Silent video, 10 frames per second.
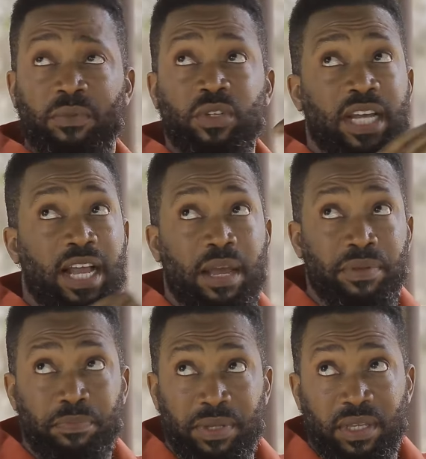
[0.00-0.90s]
them to check her
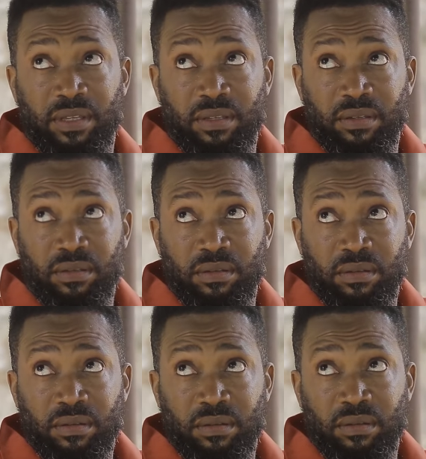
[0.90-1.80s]
BP.
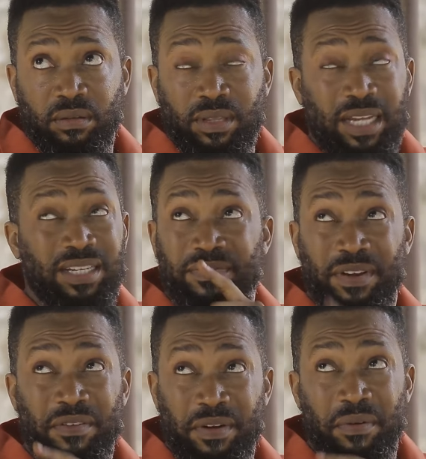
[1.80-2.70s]
That is
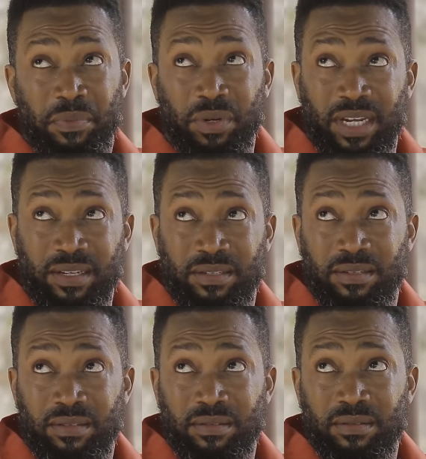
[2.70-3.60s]
very, very
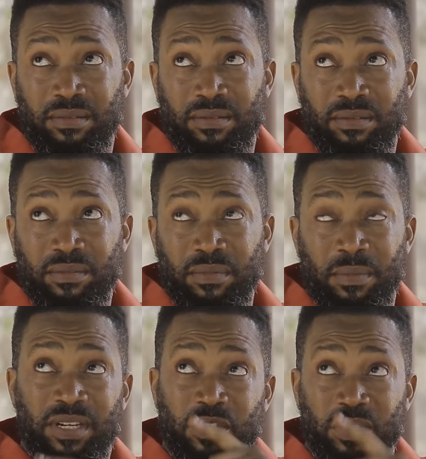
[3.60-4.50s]
important.
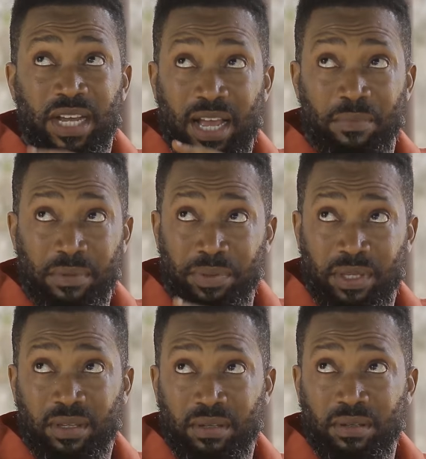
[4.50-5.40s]
Mama needs to check her
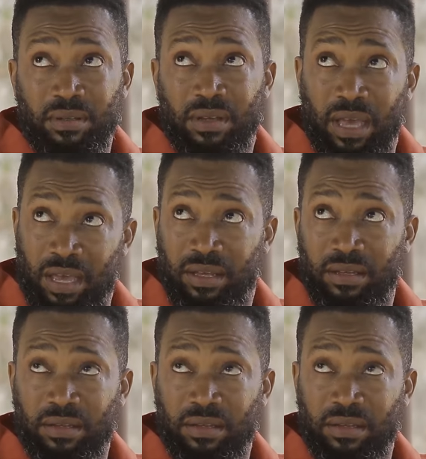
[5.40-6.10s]
BP. Huh?